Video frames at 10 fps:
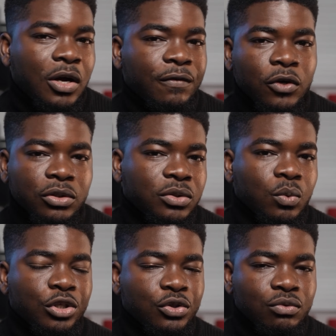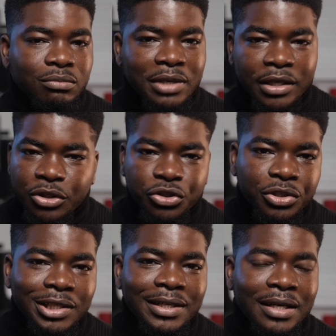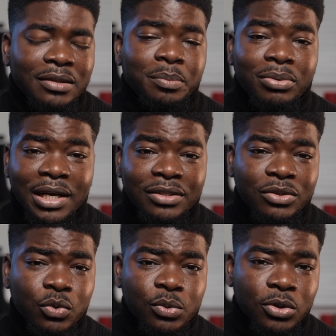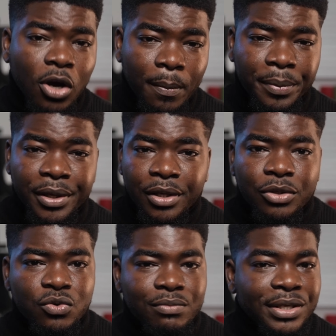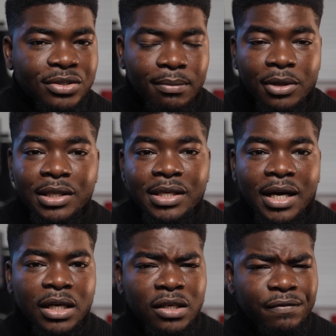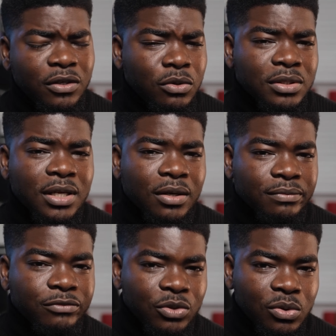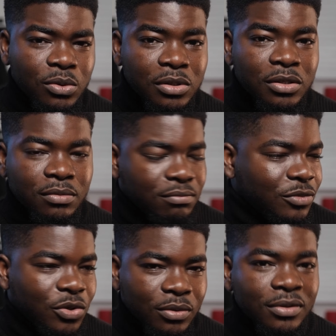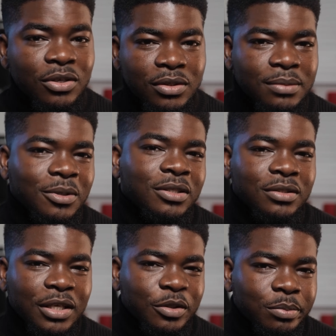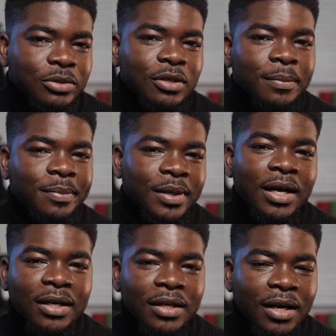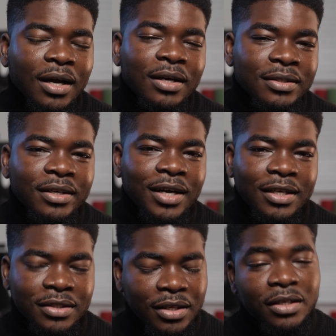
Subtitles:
Of course, once you make a trade and the price goes up, you make some money, and if it goes down, you lose the money that you put up in there, and